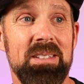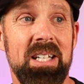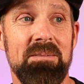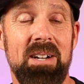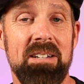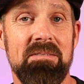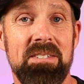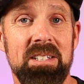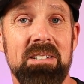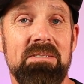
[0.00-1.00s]
If I
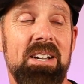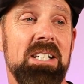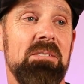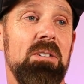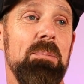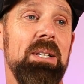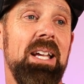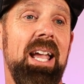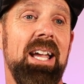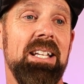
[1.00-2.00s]
feel effects from
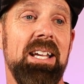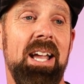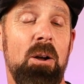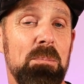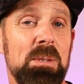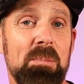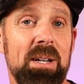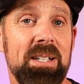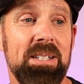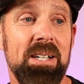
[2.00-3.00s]
it and it helps
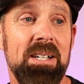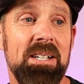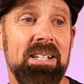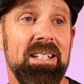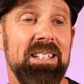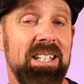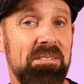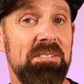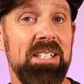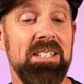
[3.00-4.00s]
my
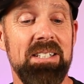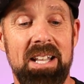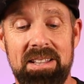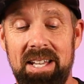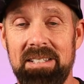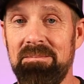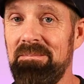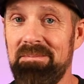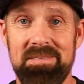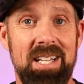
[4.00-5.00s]
lifting,
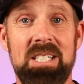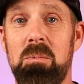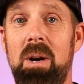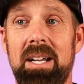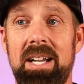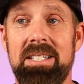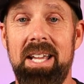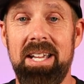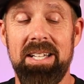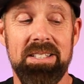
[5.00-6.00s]
then that's why I
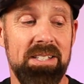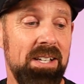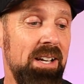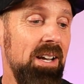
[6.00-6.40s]
take it.